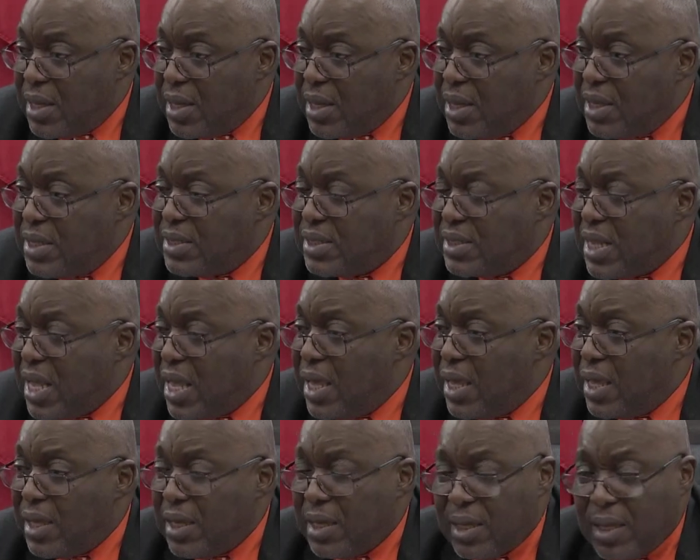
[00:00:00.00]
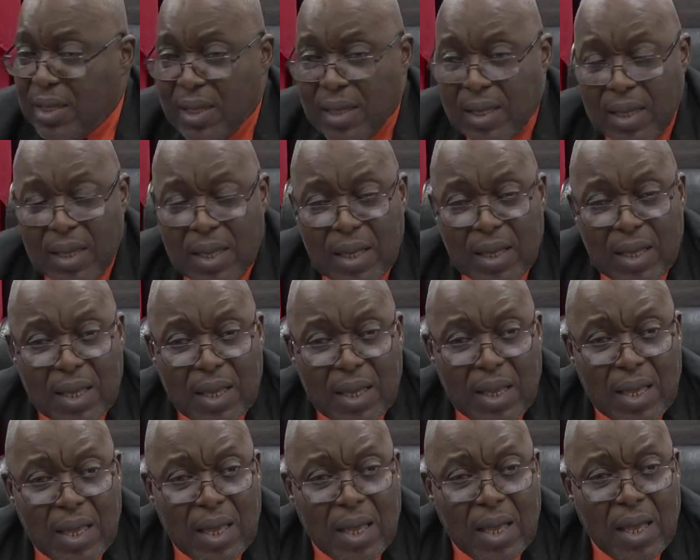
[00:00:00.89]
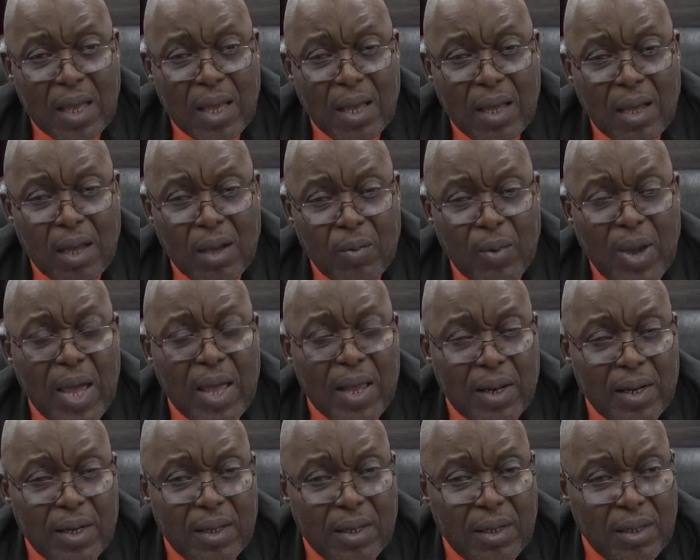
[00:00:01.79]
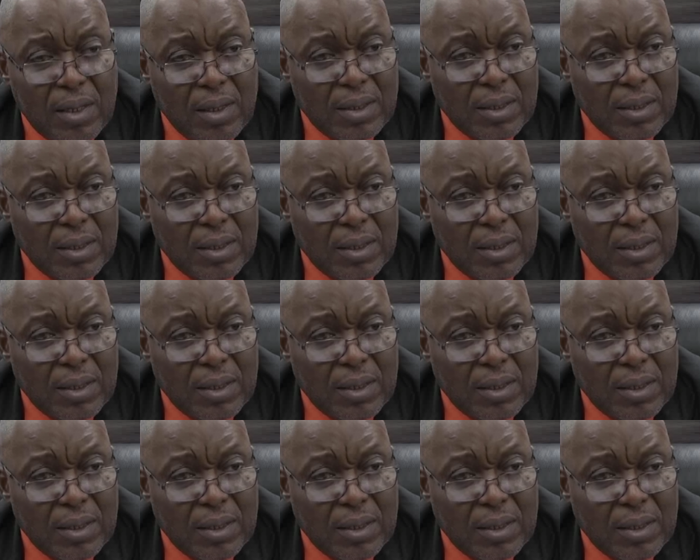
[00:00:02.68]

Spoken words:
he's saying, well,